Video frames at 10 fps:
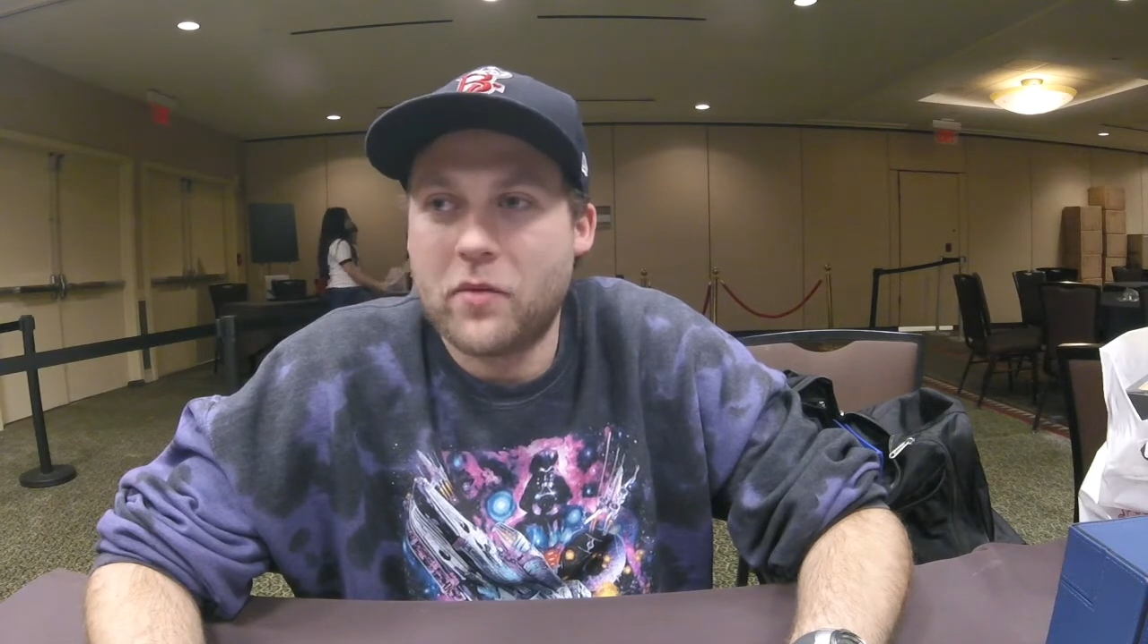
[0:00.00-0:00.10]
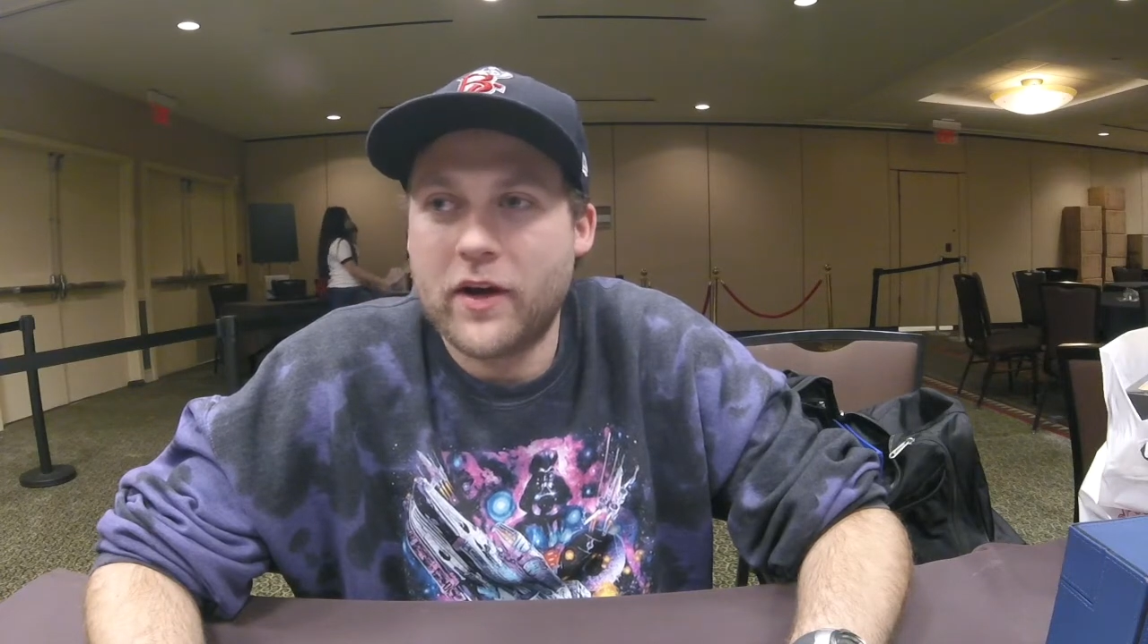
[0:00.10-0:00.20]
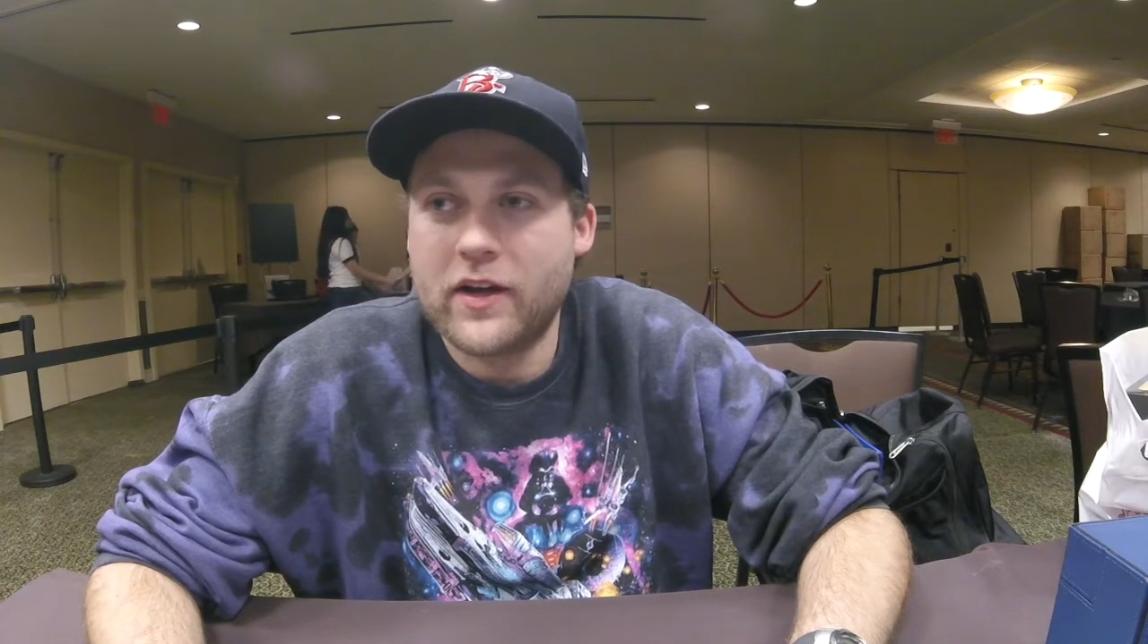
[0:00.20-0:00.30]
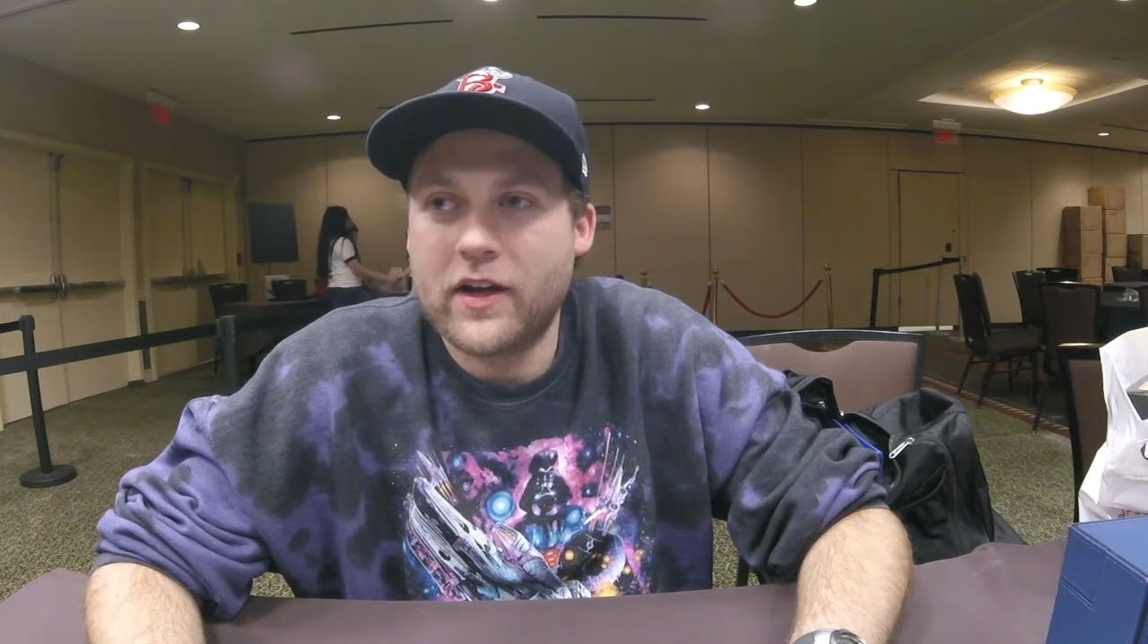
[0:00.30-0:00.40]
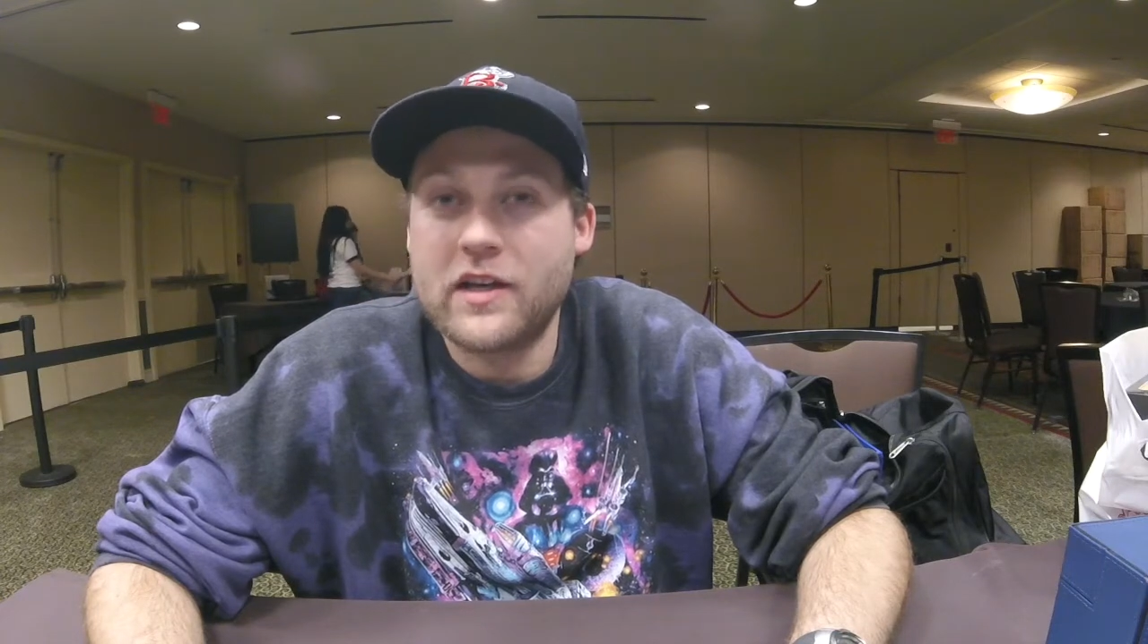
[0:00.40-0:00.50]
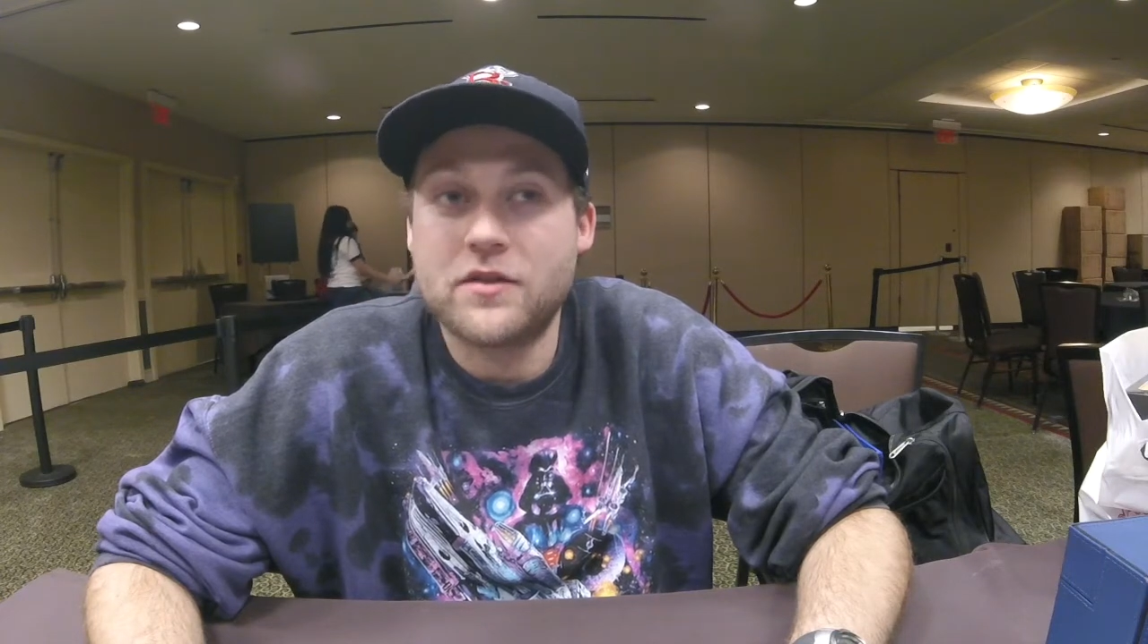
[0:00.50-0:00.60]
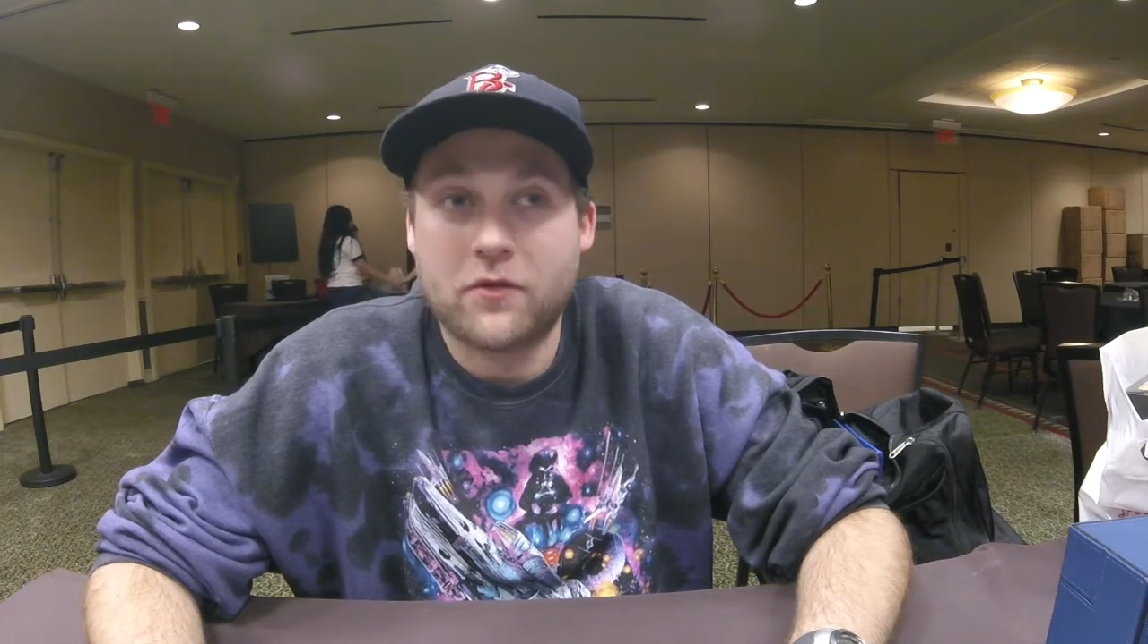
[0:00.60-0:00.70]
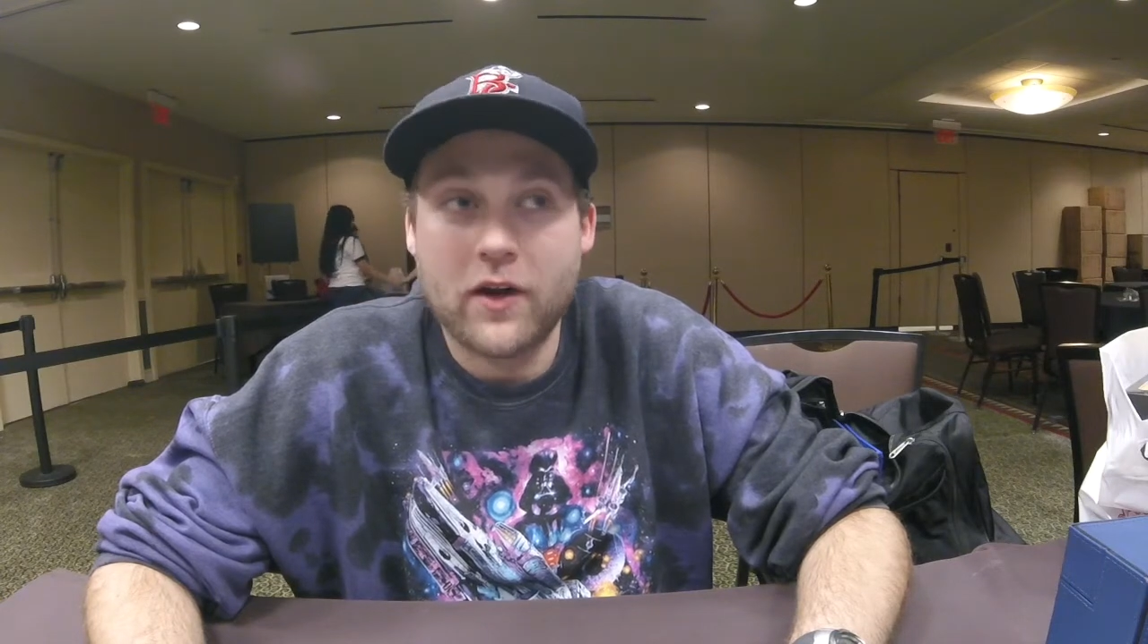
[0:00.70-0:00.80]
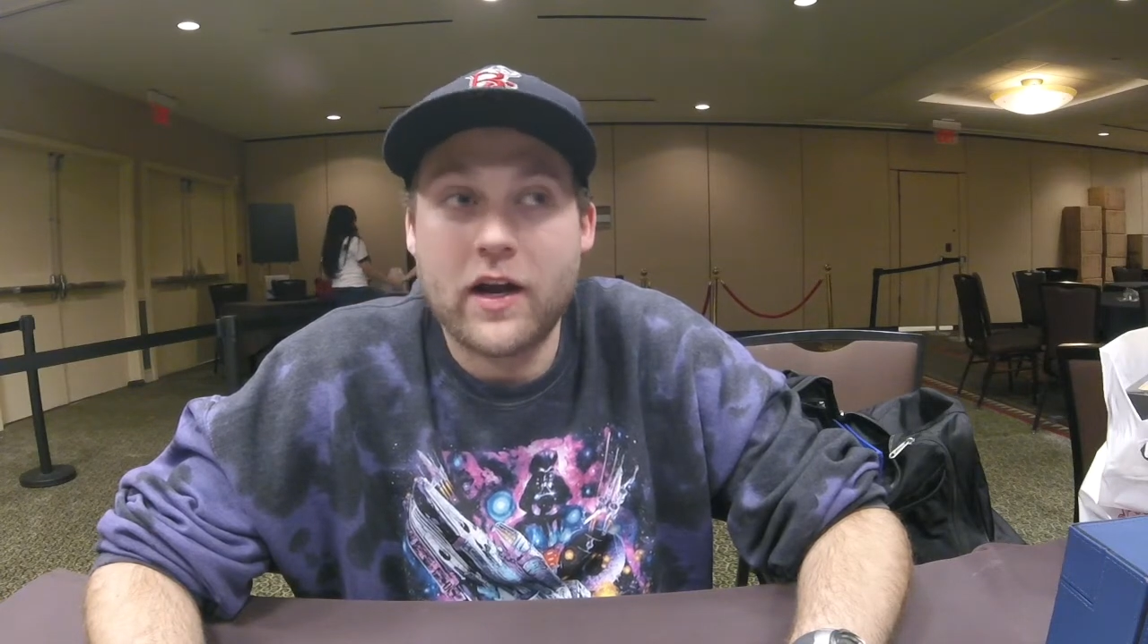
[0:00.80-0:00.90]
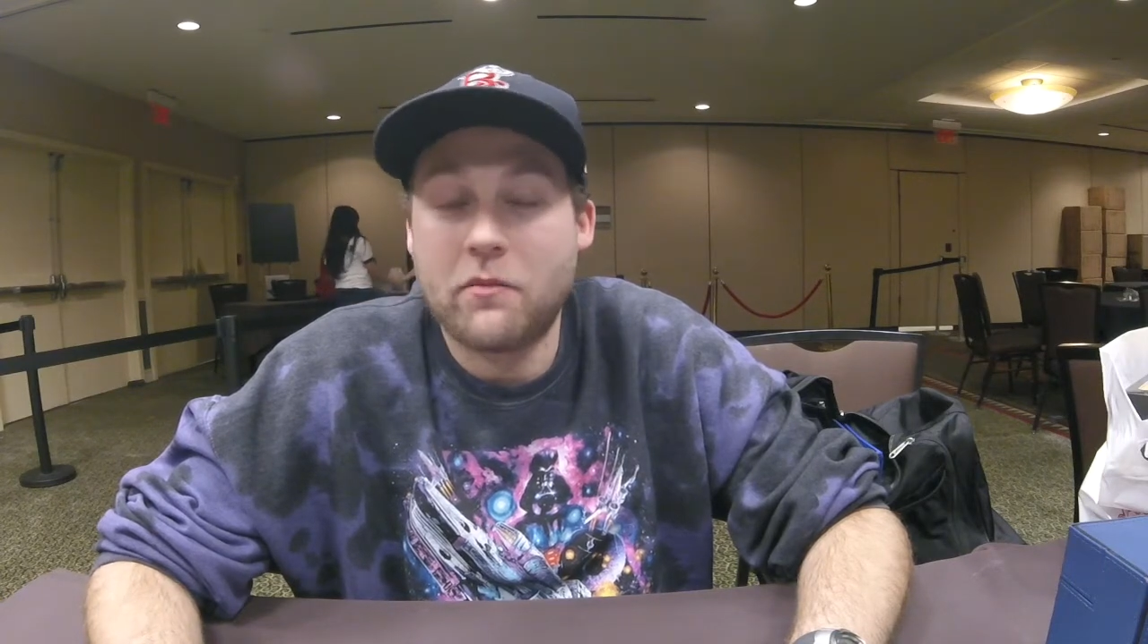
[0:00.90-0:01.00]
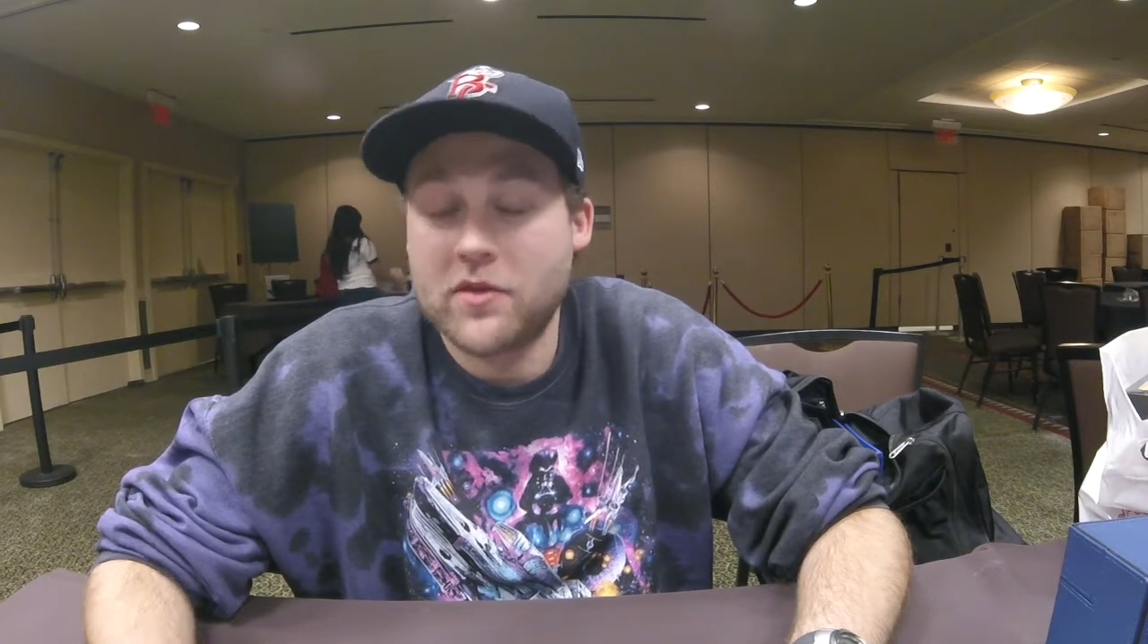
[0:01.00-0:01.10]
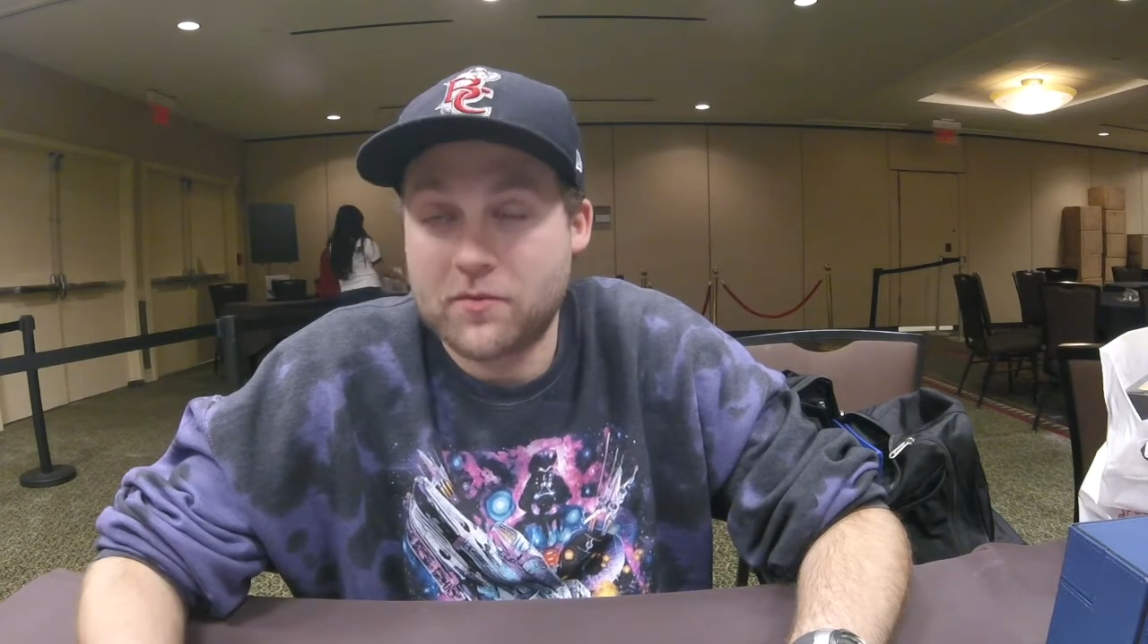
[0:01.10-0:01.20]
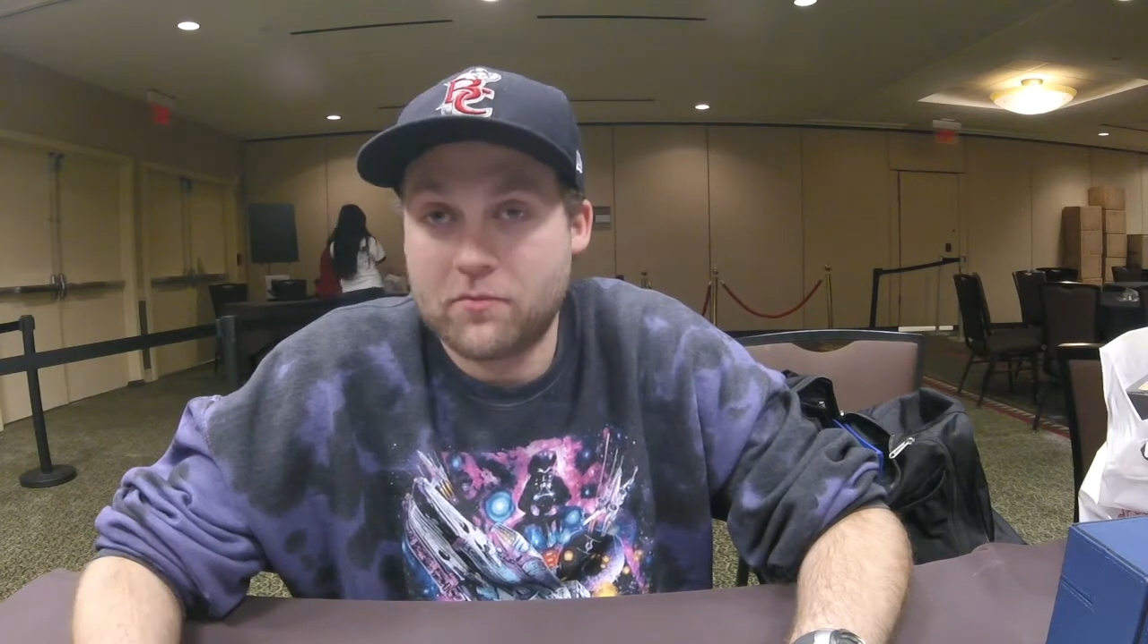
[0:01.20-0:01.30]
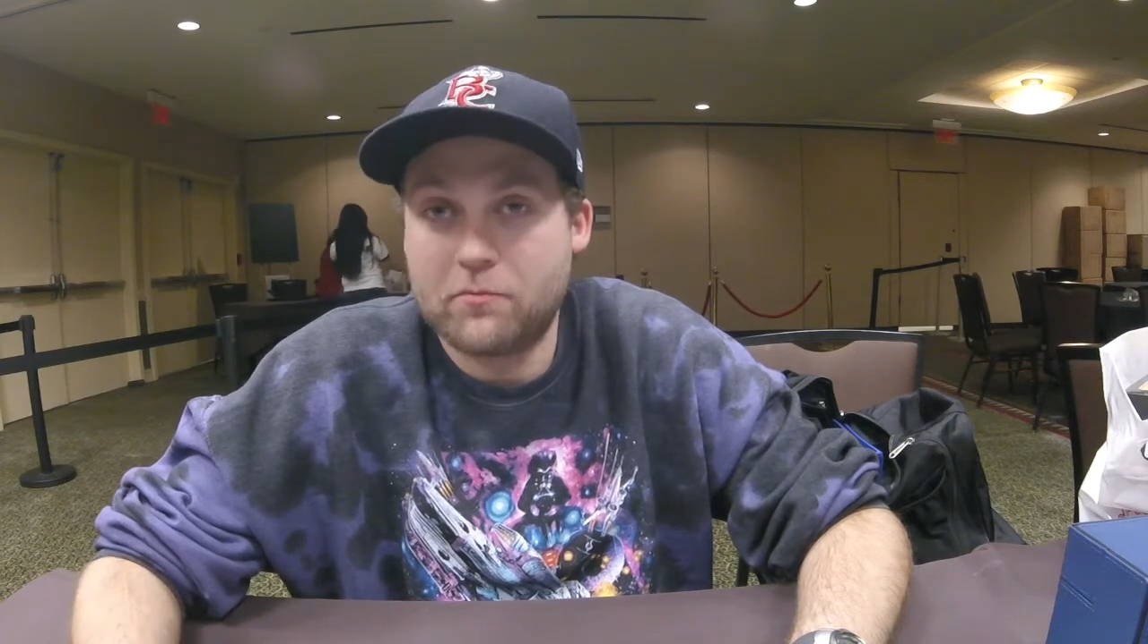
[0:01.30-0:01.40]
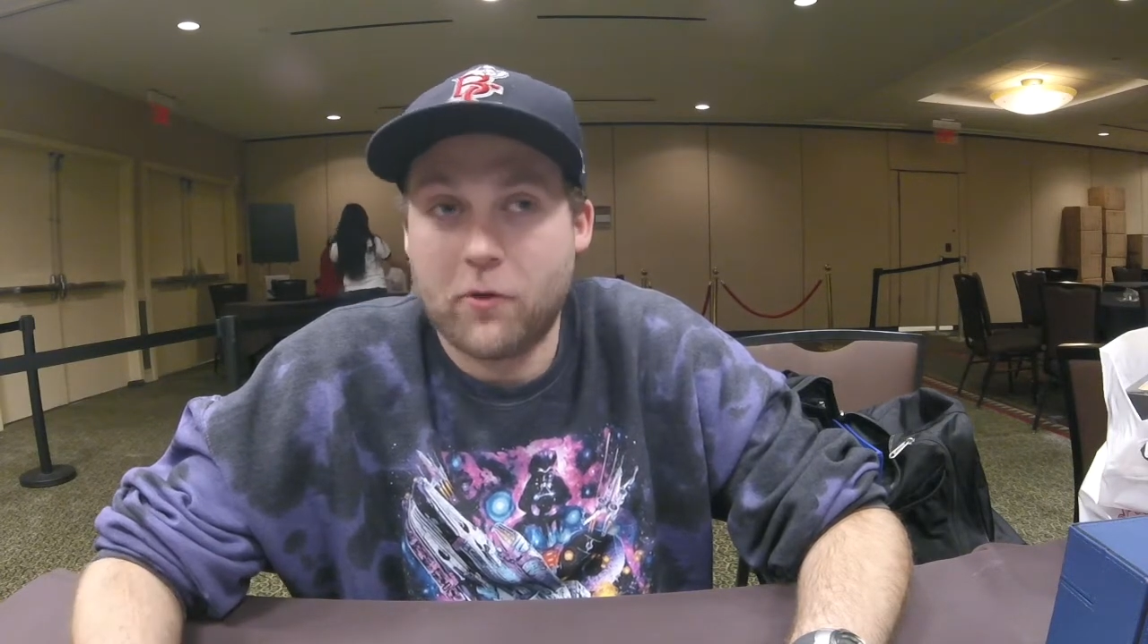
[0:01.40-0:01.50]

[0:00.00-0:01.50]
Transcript: but his friend almost